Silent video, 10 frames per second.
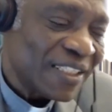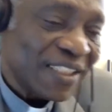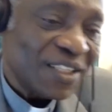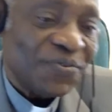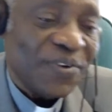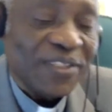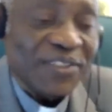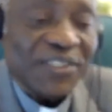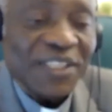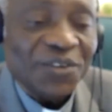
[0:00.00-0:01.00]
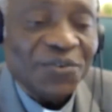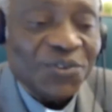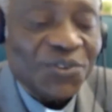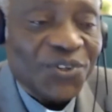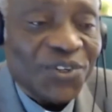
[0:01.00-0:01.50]
The first C I want
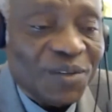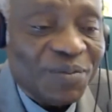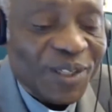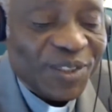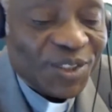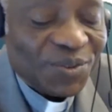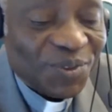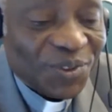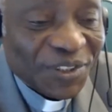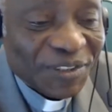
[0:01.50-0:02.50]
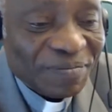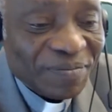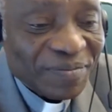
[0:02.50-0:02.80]
to talk about this morning